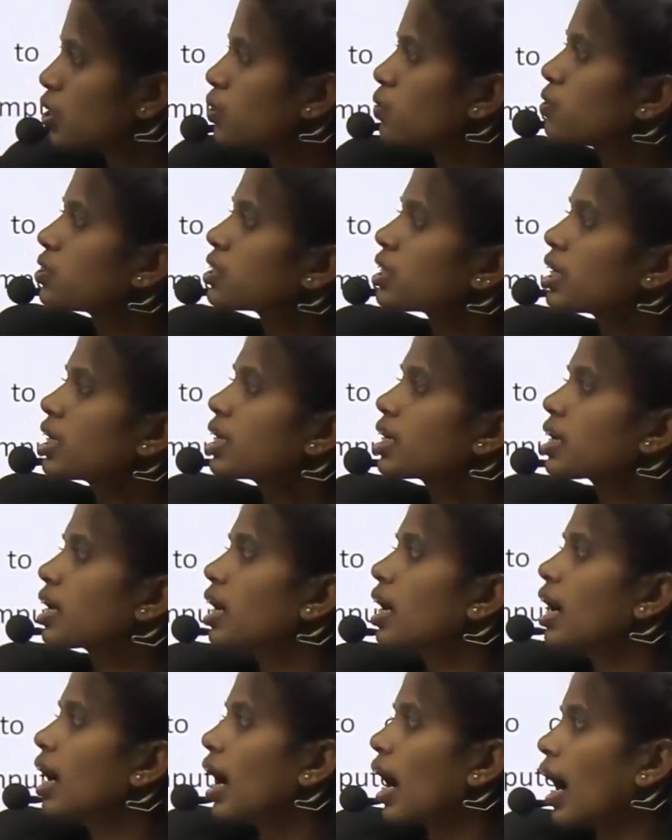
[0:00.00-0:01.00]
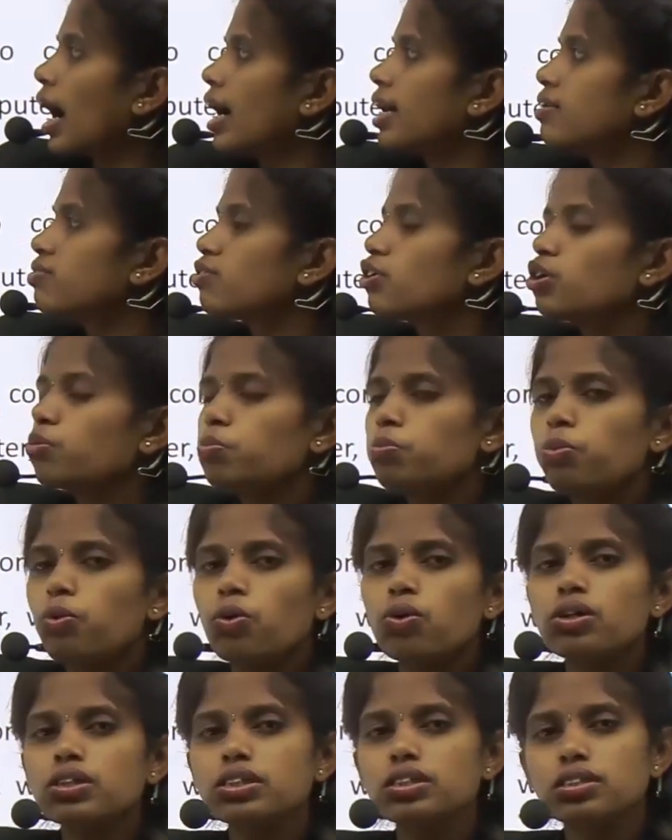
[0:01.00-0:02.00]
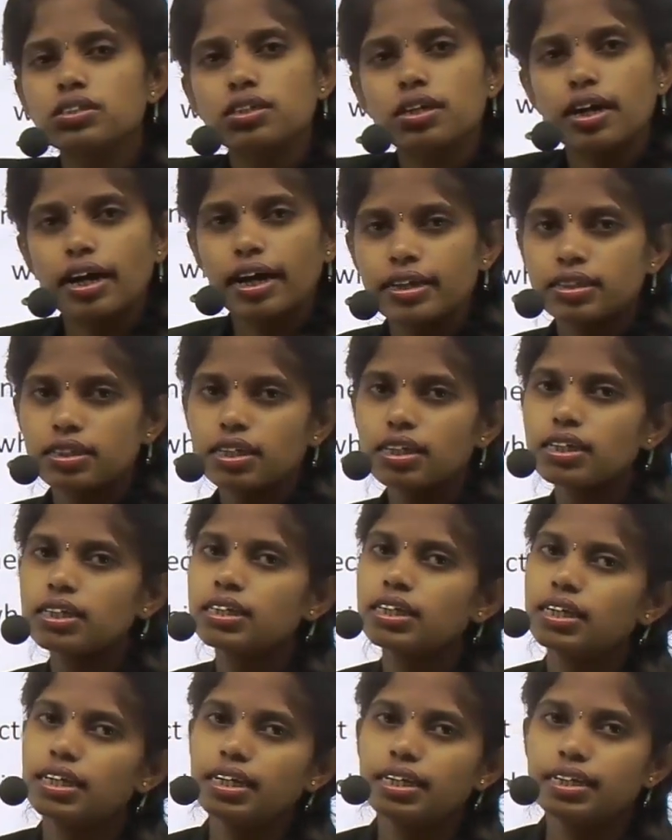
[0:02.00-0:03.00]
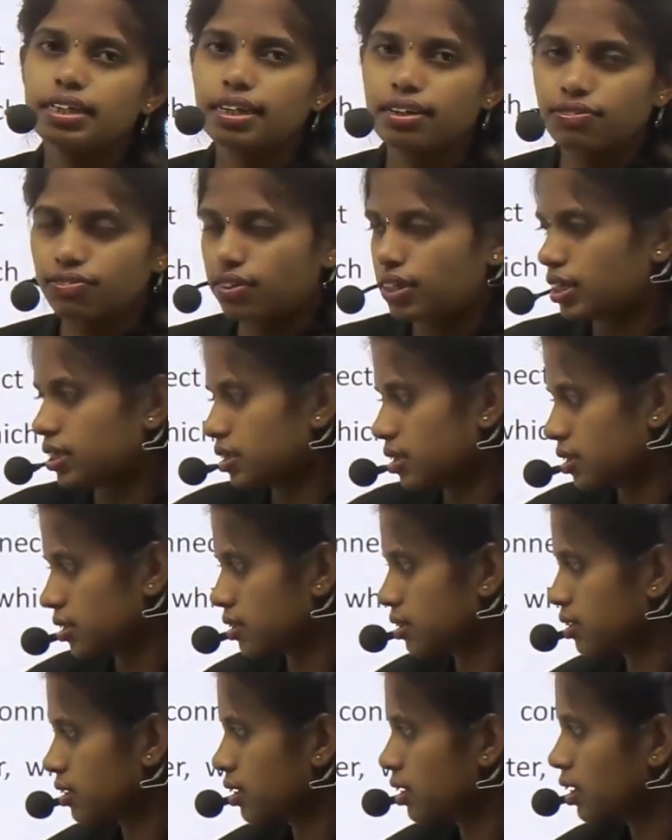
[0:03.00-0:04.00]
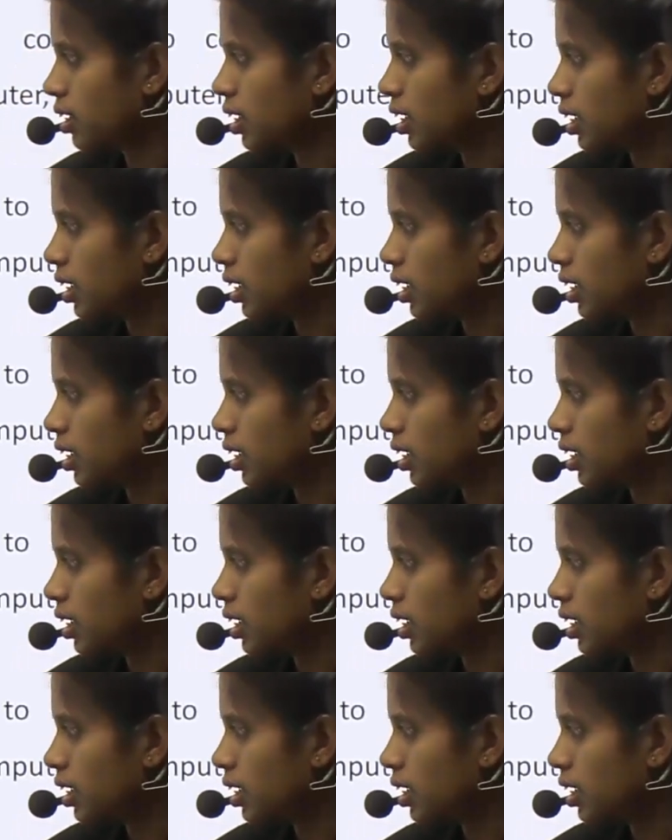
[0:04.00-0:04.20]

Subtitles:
Using I/O ports and the interfaces.